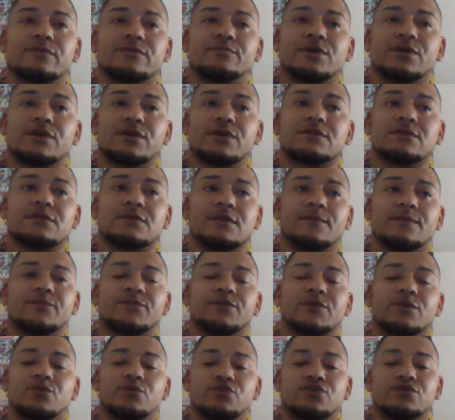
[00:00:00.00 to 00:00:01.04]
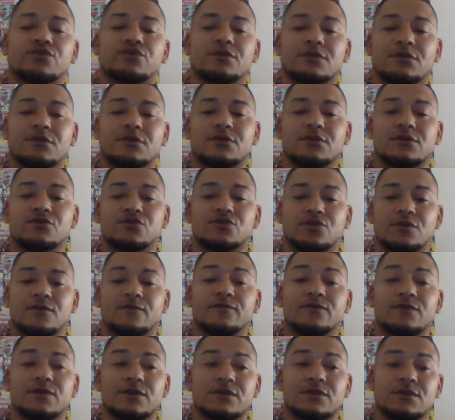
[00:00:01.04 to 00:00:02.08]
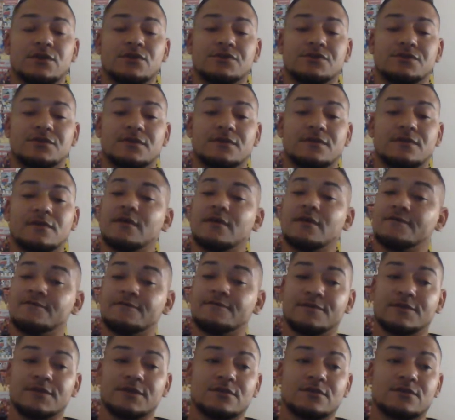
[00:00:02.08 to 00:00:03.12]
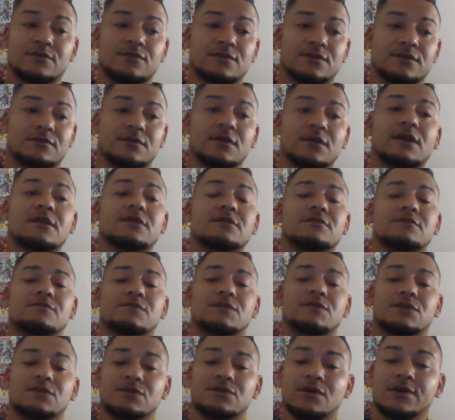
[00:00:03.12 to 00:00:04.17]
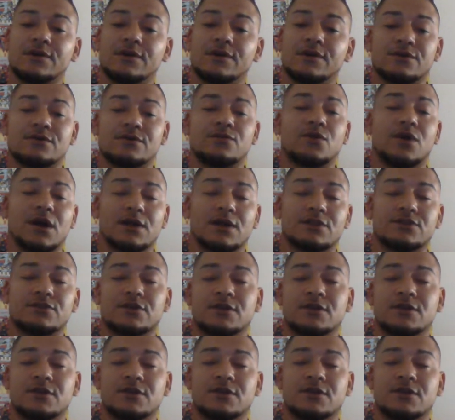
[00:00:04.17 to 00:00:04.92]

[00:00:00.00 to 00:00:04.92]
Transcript: But it was still a good show for adults and younger to watch.